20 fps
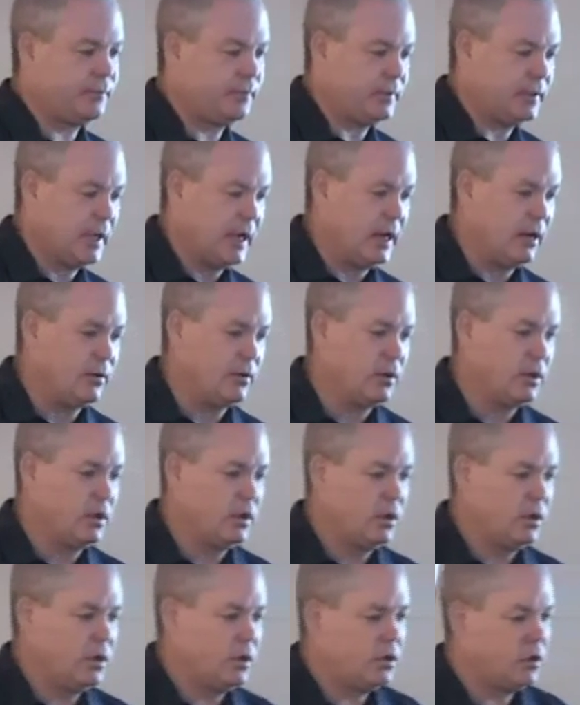Now,
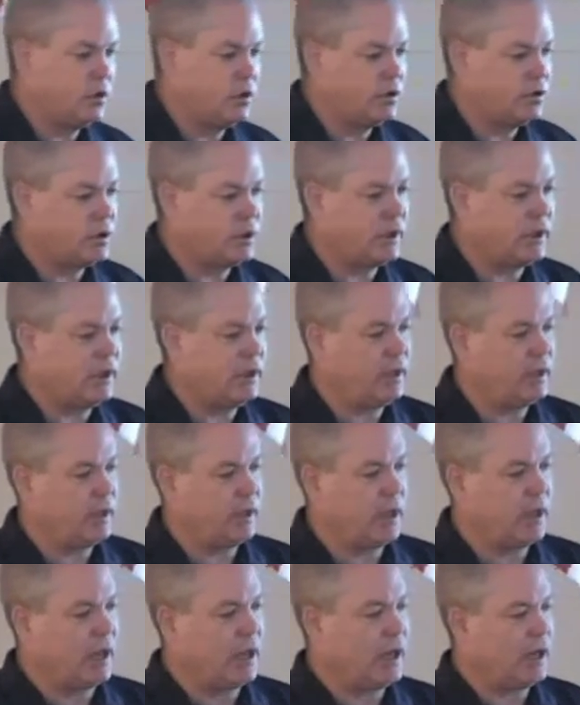
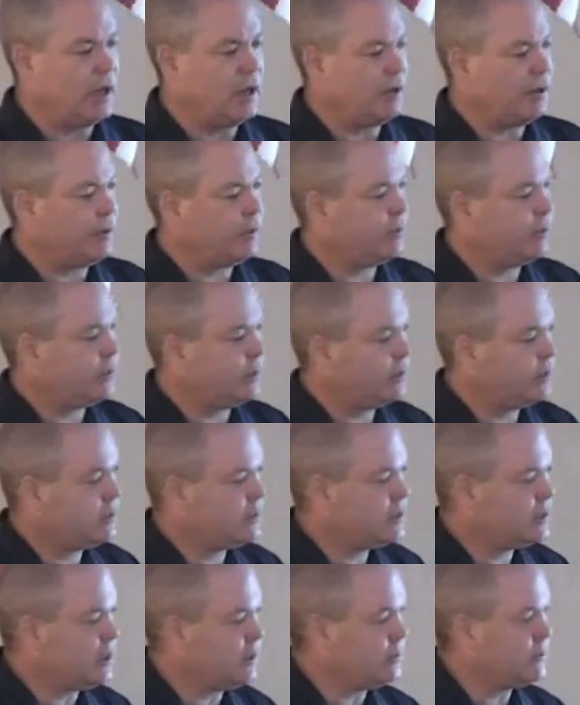usually,
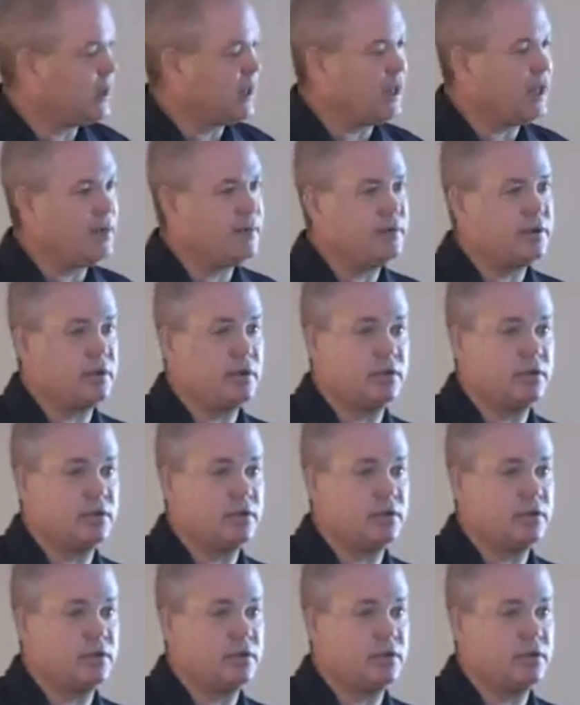sometimes,